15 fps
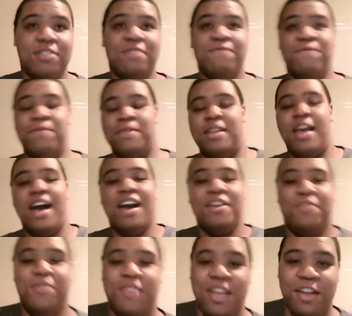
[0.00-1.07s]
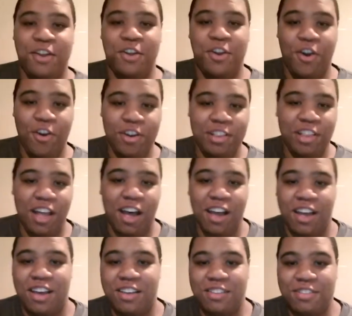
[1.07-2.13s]
the guys who did Gurren
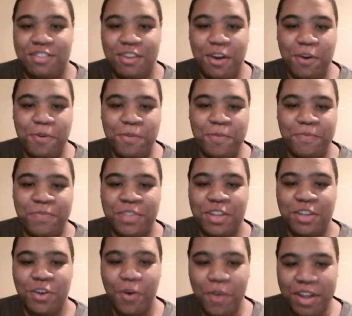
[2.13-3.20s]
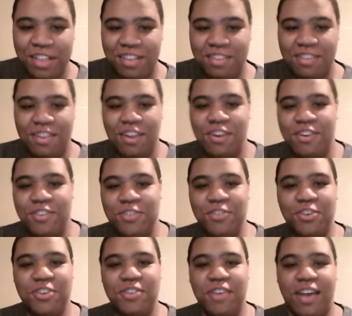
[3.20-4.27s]
Lagann. So going to the series,
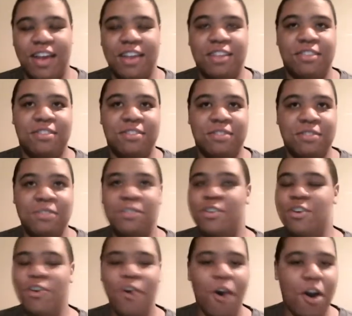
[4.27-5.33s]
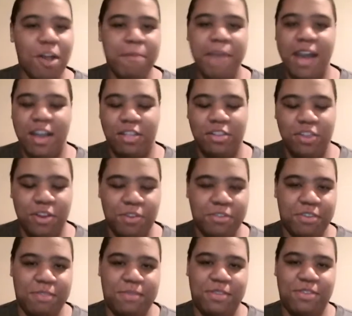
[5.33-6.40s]
you automatically know it's
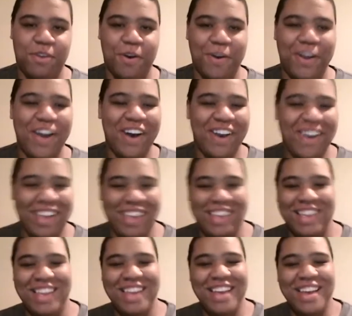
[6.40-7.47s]
gonna be so good.